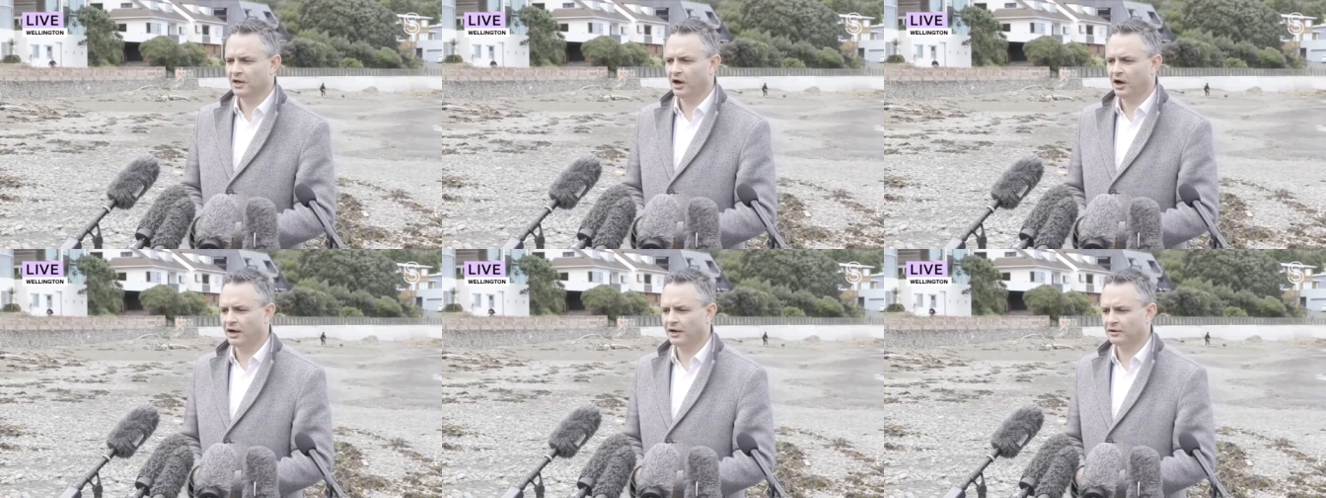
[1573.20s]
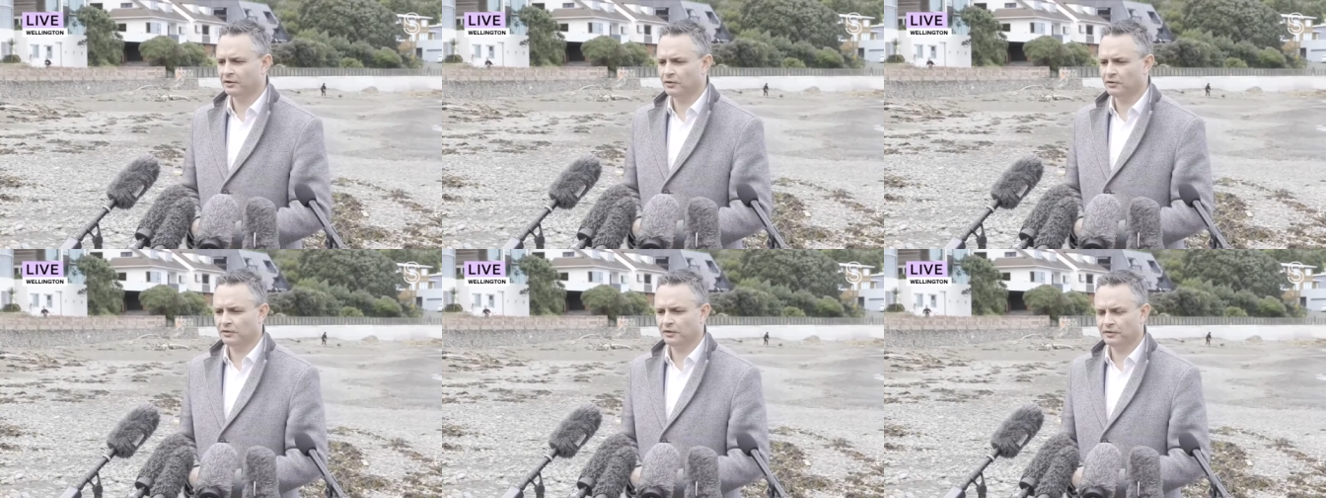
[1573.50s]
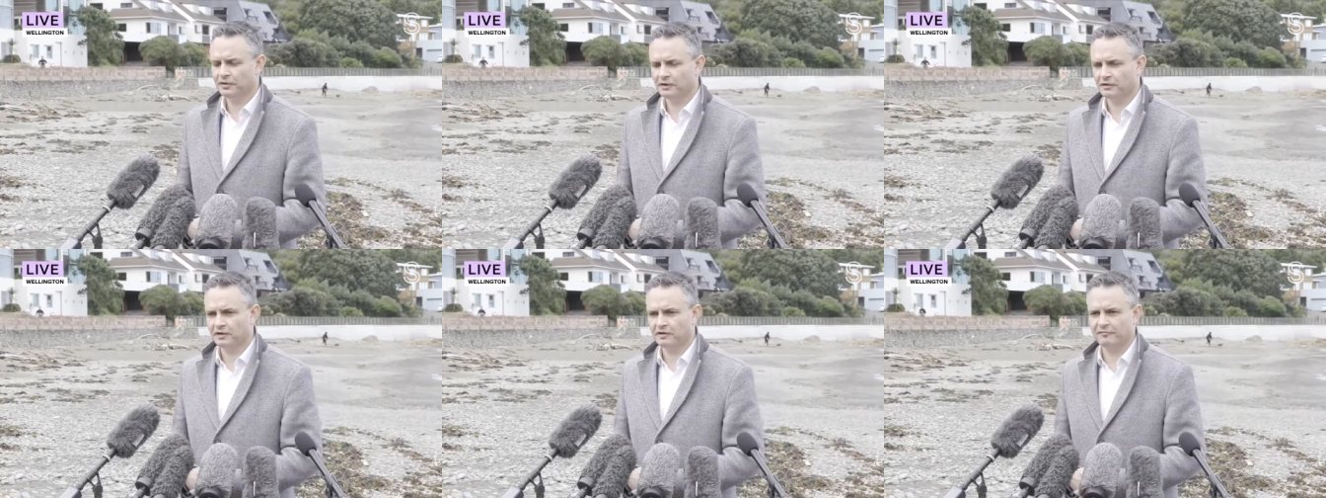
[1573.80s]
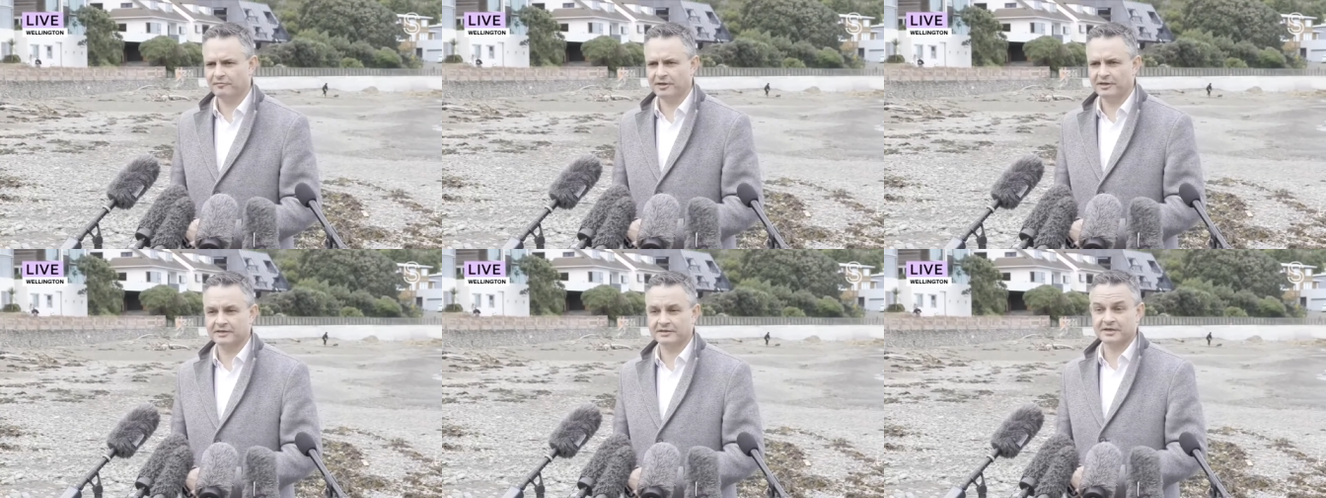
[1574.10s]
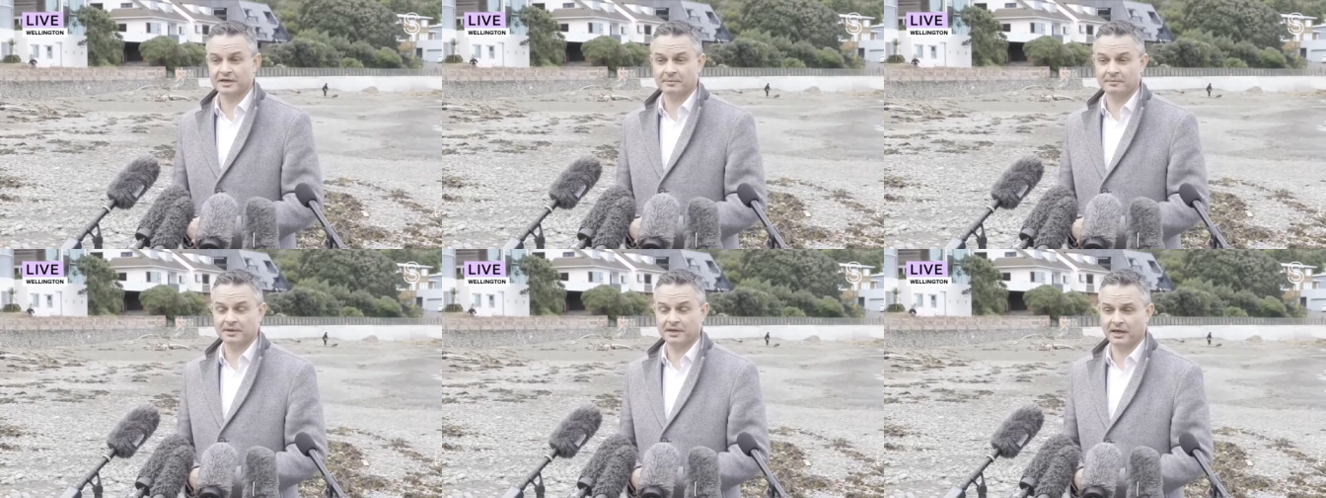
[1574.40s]
I know that there have been
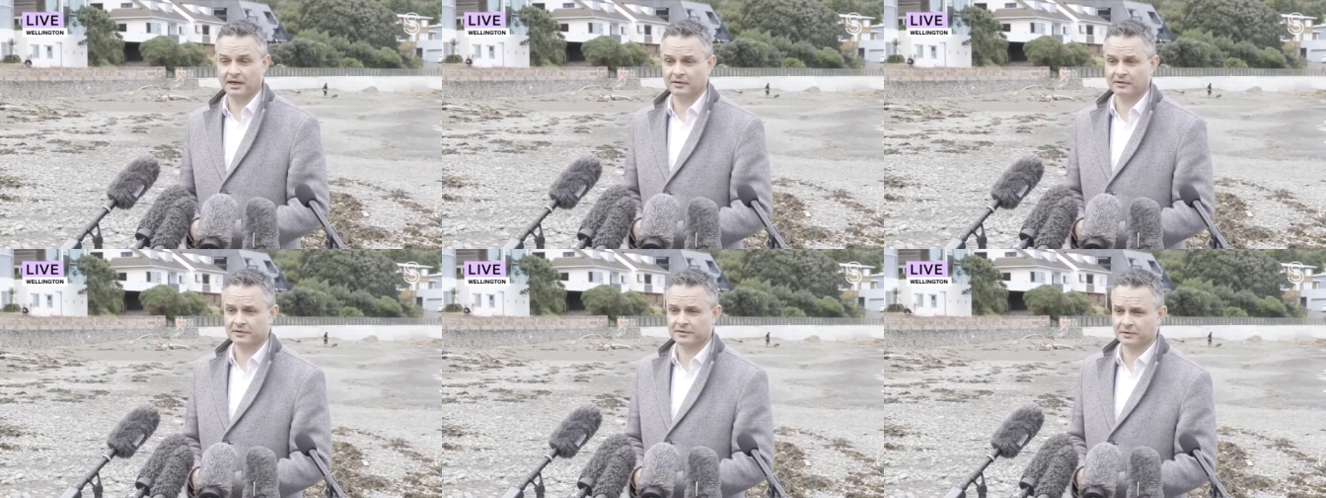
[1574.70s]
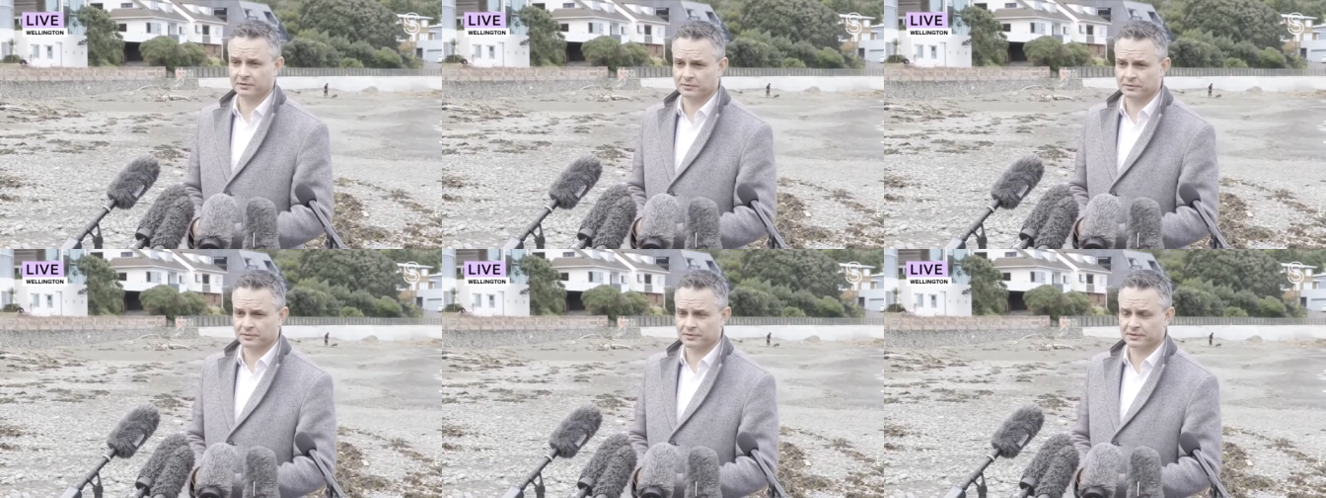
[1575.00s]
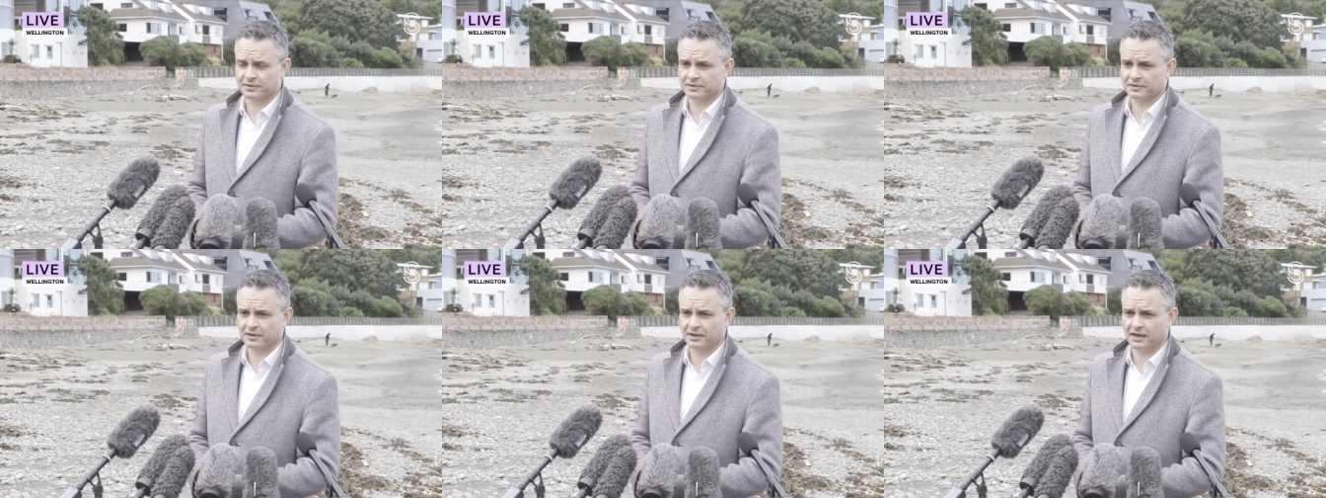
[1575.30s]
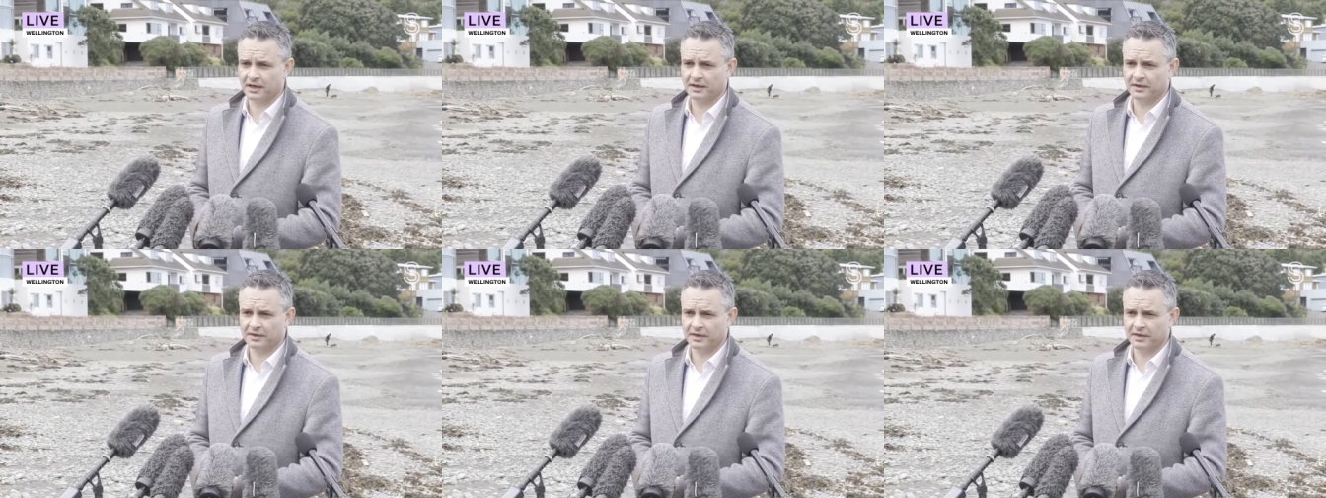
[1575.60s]
some councils uh,